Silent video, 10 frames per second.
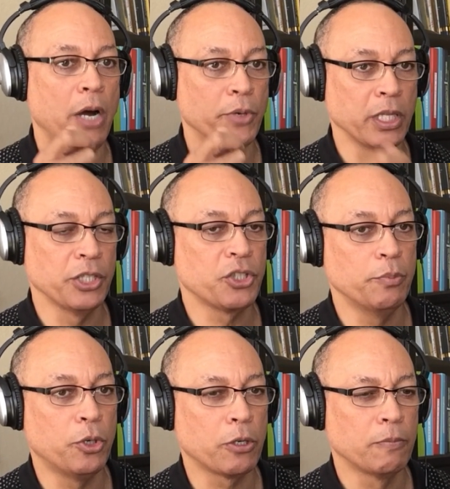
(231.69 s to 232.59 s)
I want to
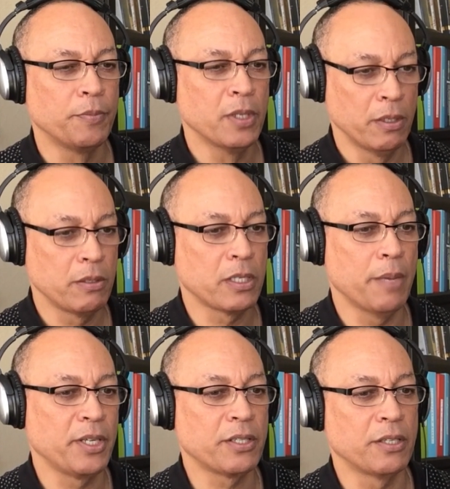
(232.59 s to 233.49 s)
listen more. Does
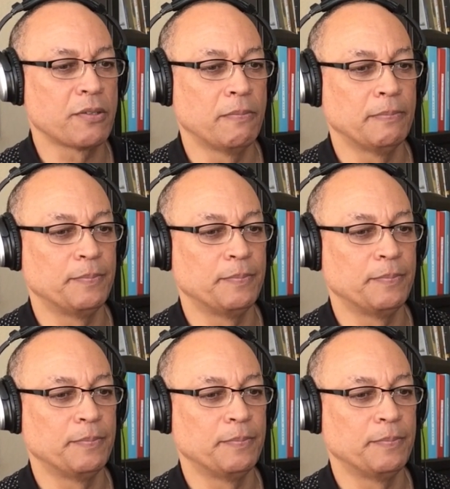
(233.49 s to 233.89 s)
that make sense?